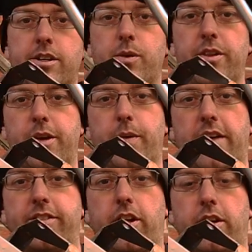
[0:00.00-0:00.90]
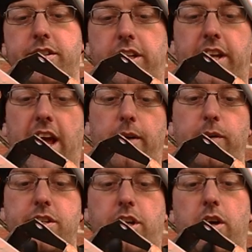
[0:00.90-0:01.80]
So one thing we haven't done until
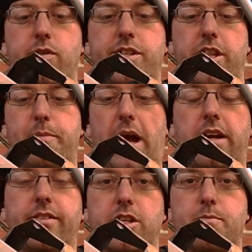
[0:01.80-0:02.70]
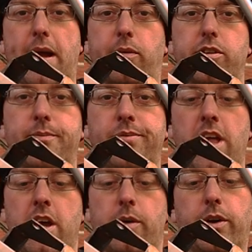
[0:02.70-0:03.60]
now is closed in the back of this mount.
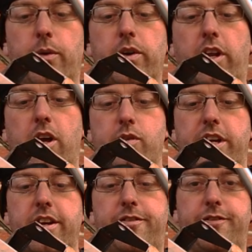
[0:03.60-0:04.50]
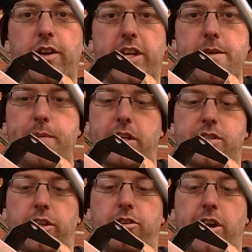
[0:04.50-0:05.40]
We don't want to close it in fully
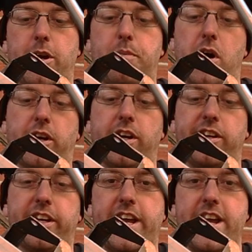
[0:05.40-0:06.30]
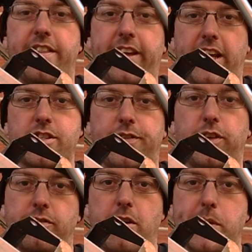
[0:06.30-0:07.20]
because it will create a pocket under here that gets
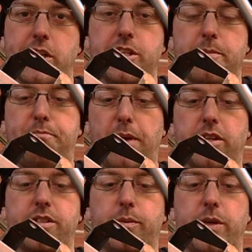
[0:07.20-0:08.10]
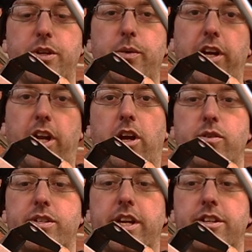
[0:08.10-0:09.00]
full of rubbish. But we do want it
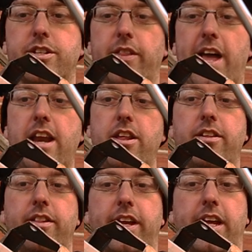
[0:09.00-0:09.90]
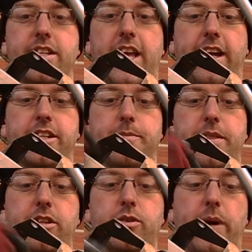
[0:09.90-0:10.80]
closed in so that anything that gets kicked
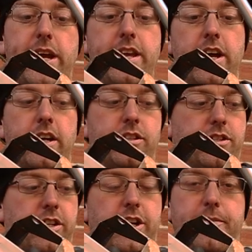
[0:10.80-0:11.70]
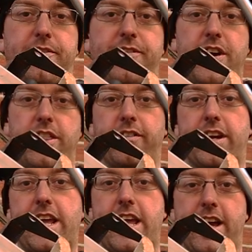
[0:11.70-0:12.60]
up this way doesn't come further
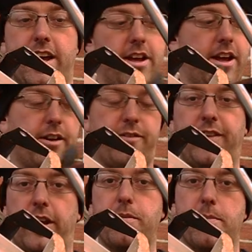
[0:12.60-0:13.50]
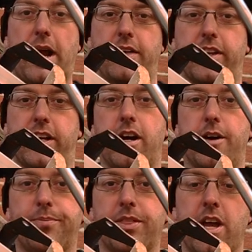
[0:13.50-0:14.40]
in here and fill up the back of the
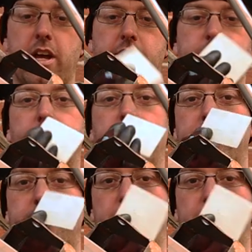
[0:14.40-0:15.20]
car. So we've got these